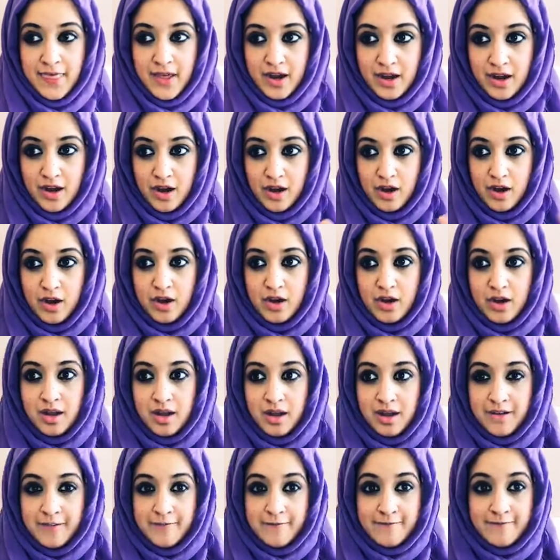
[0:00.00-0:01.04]
that are
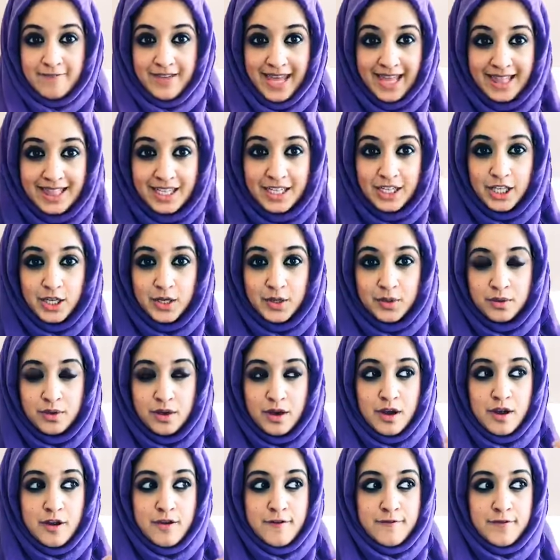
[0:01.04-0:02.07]
veiling you
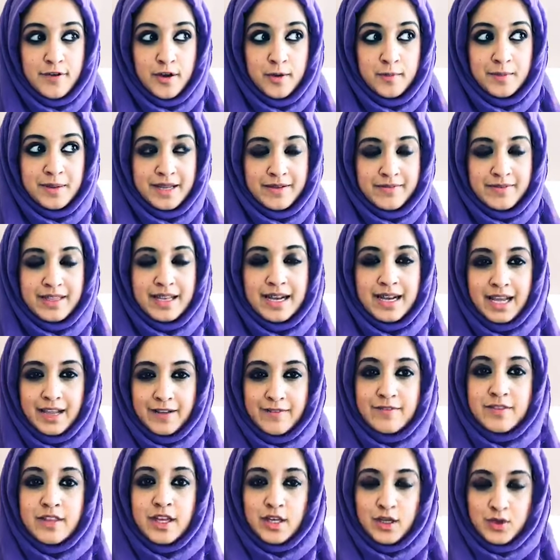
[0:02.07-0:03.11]
from living the
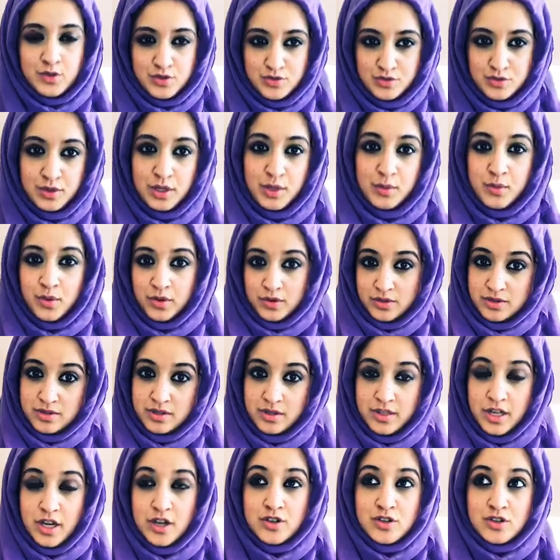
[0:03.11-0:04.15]
life that you truly want,
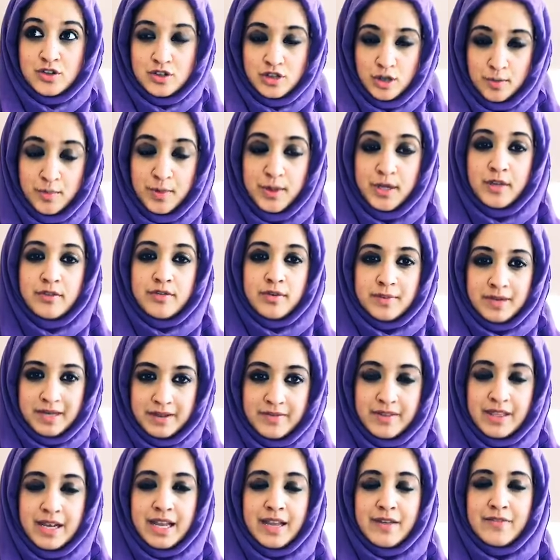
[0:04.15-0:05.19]
that are stopping you from
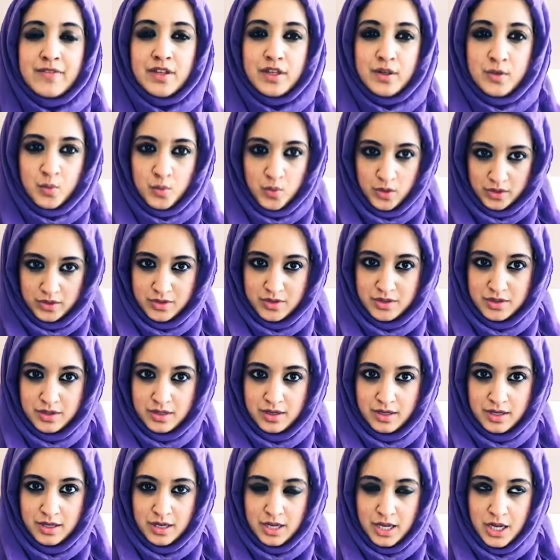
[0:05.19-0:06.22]
living the life that you want.
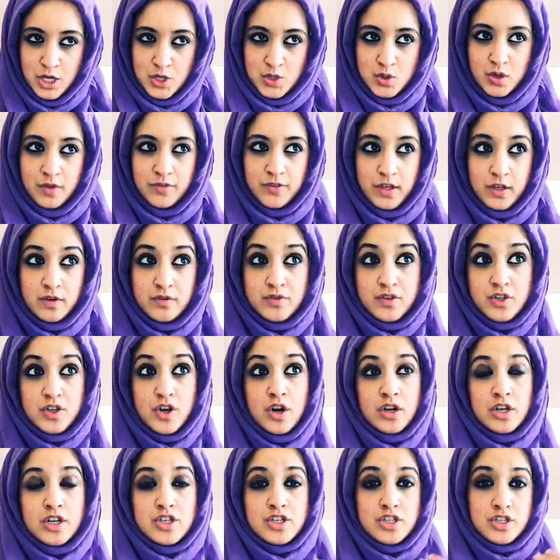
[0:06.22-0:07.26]
So if you've
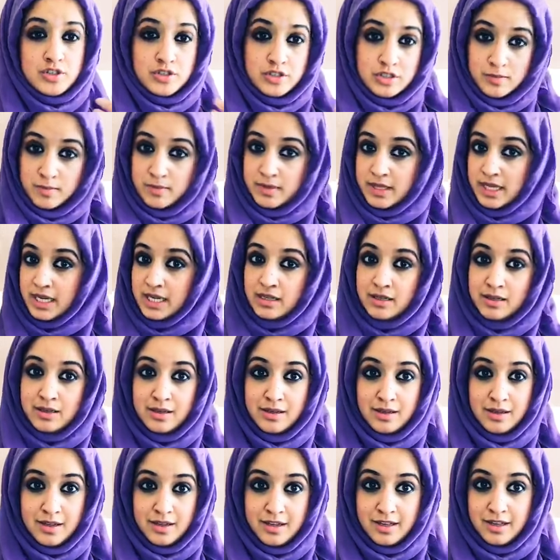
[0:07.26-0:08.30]
gone and done something,
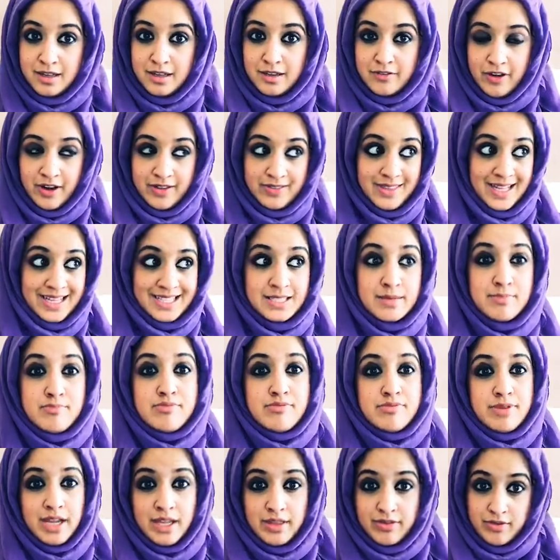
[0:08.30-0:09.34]
right, that's a
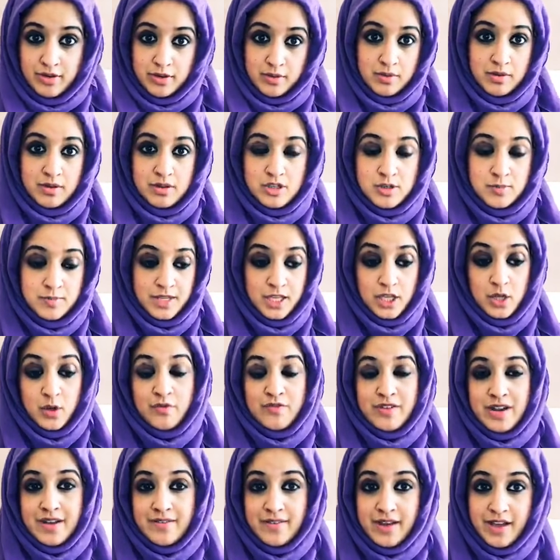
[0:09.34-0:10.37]
breakthrough. Something
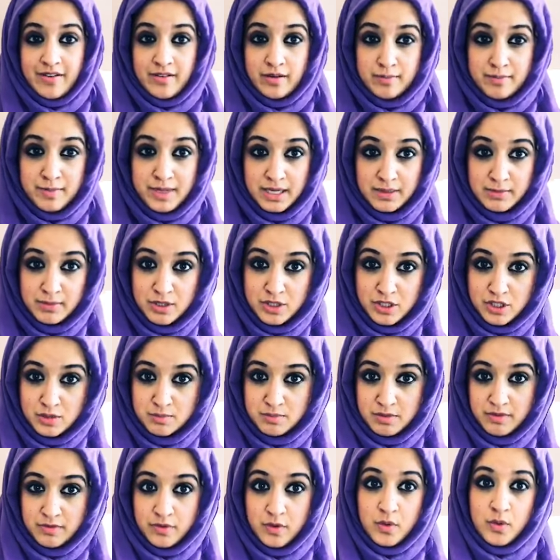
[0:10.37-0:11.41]
you've never ever been able to do
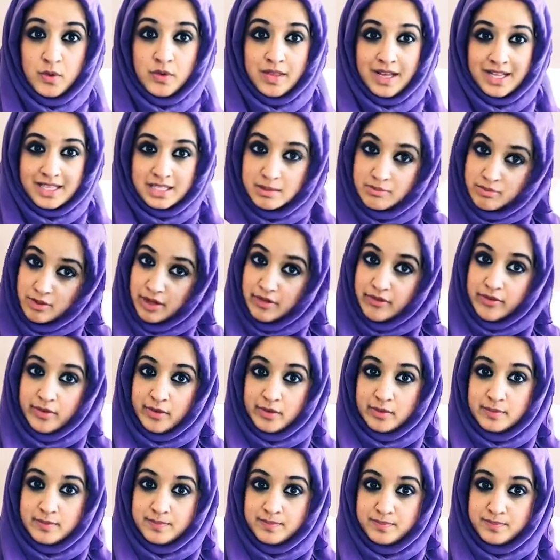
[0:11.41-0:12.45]
before, that's a breakthrough.